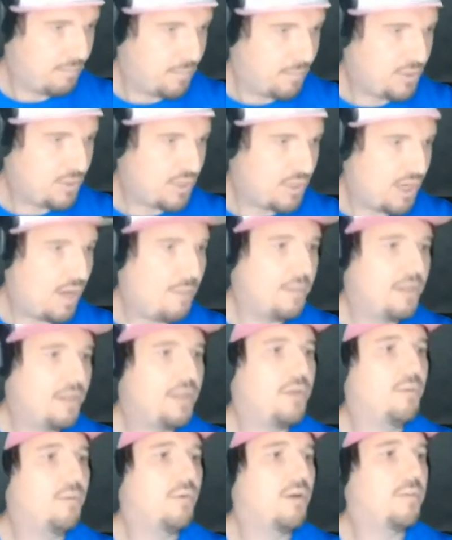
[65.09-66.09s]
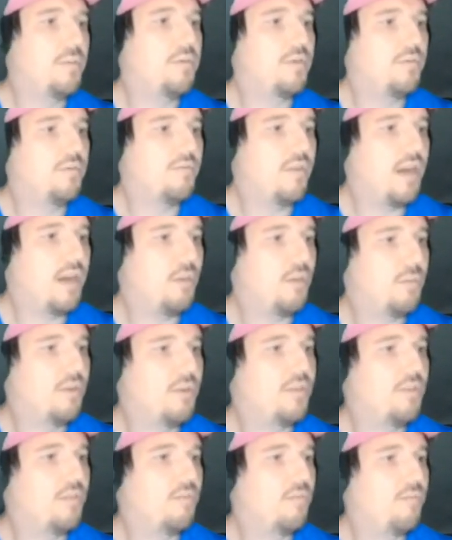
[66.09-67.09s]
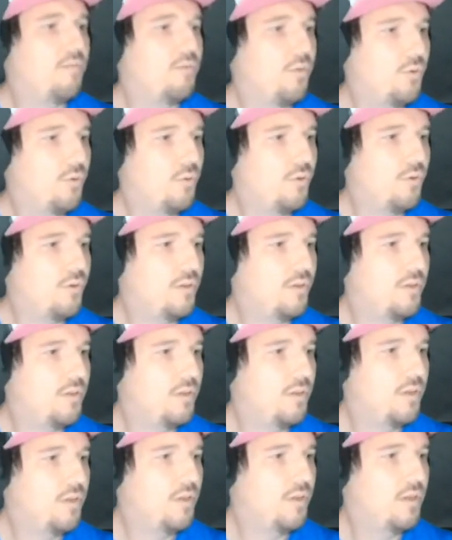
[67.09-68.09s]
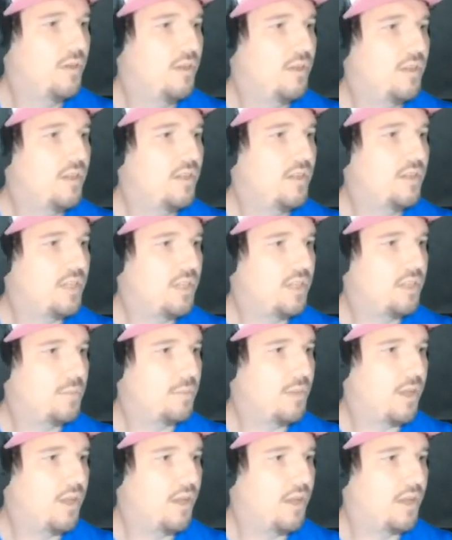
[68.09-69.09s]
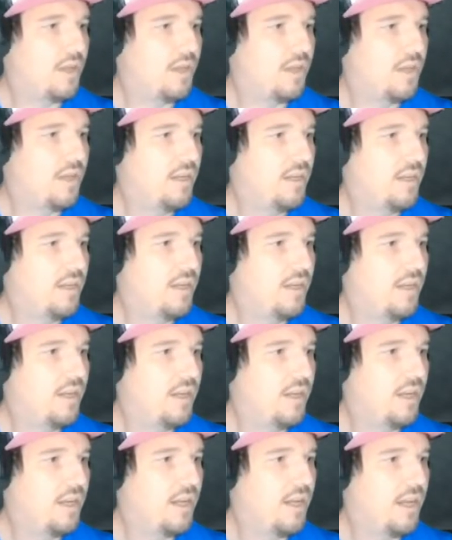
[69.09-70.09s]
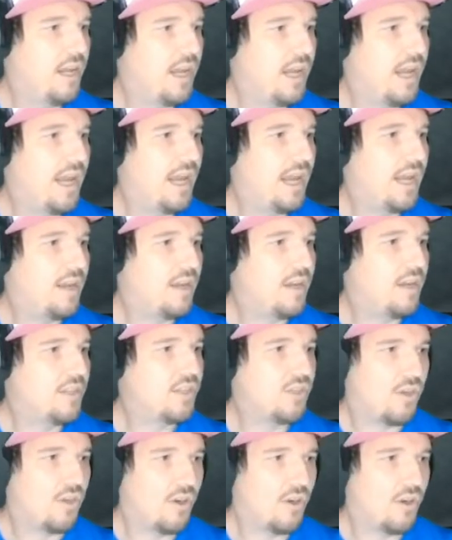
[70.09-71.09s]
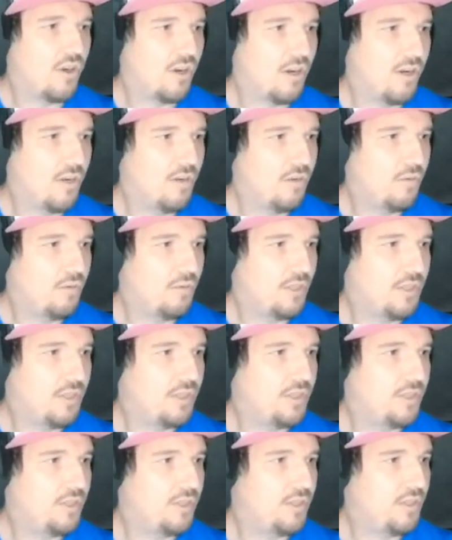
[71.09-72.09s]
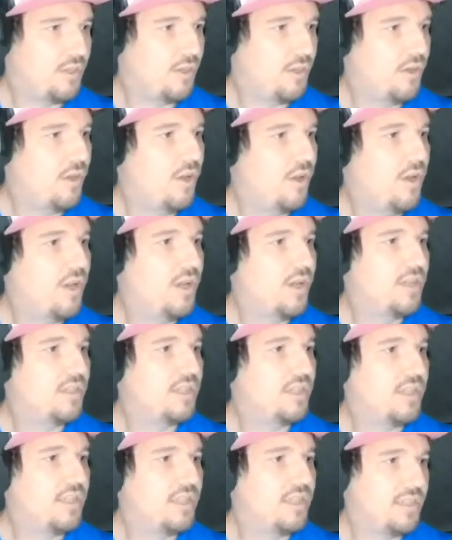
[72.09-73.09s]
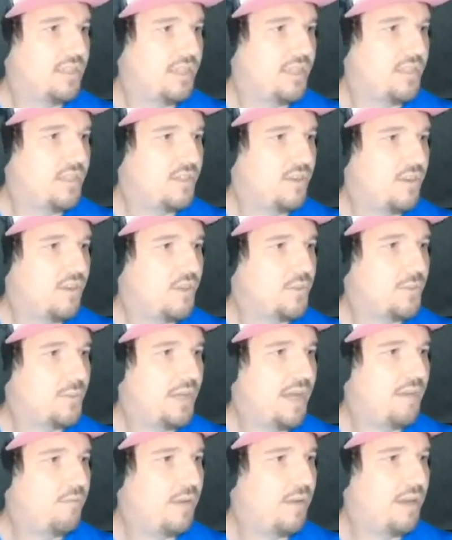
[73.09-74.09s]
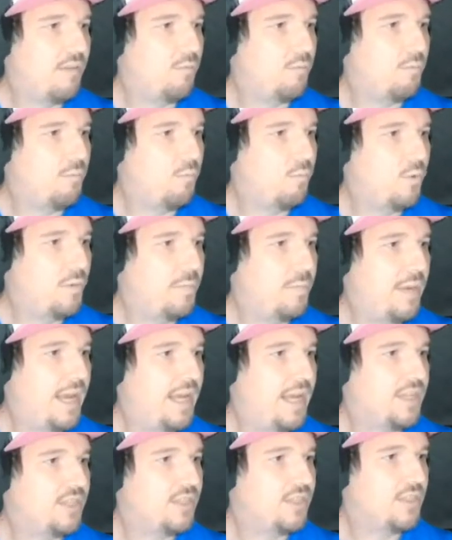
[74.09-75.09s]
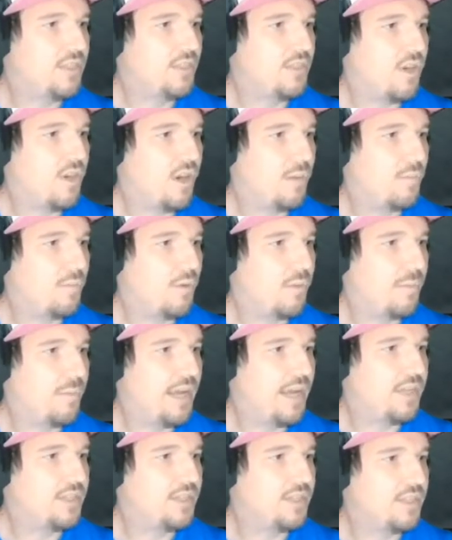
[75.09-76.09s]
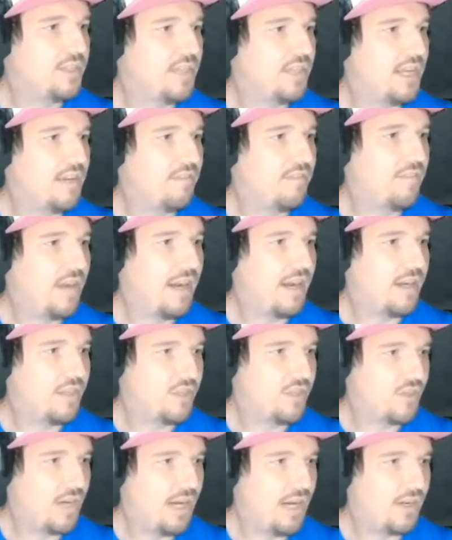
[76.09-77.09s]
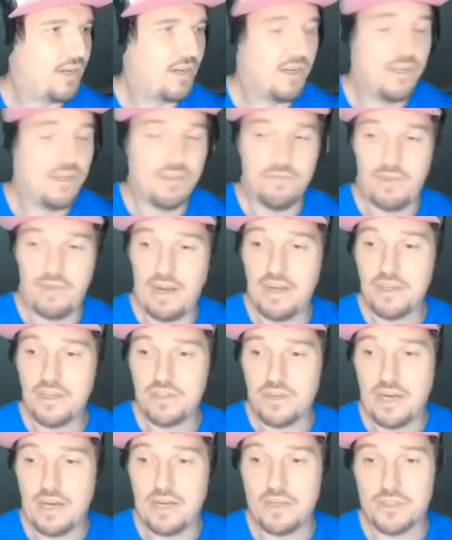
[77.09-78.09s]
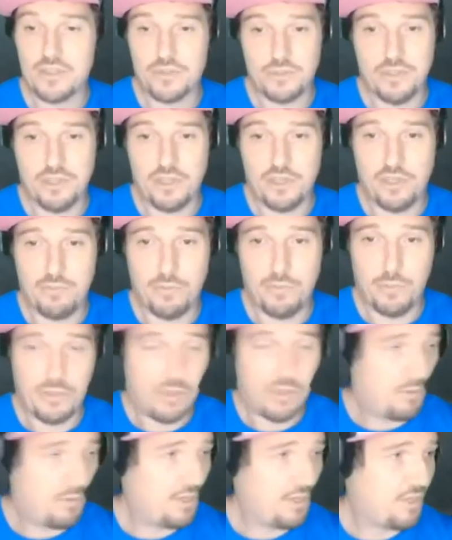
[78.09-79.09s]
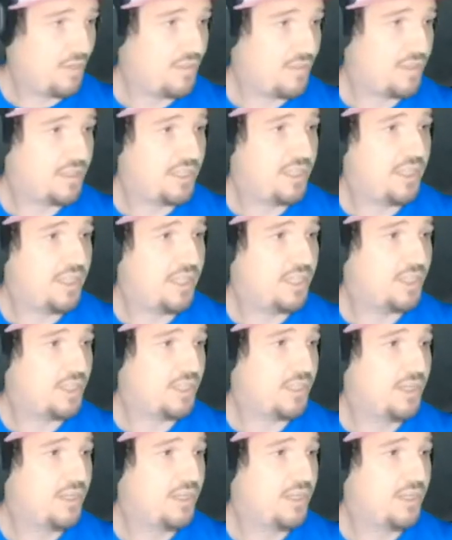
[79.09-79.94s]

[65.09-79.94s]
Most commonly, you want to build a fire with fuel, tinder plug, and a starter, which, see these starters we have? We have wood matches, cardboard matches, and a fire striker. Fire striker is really good, but we don't want to use its condition.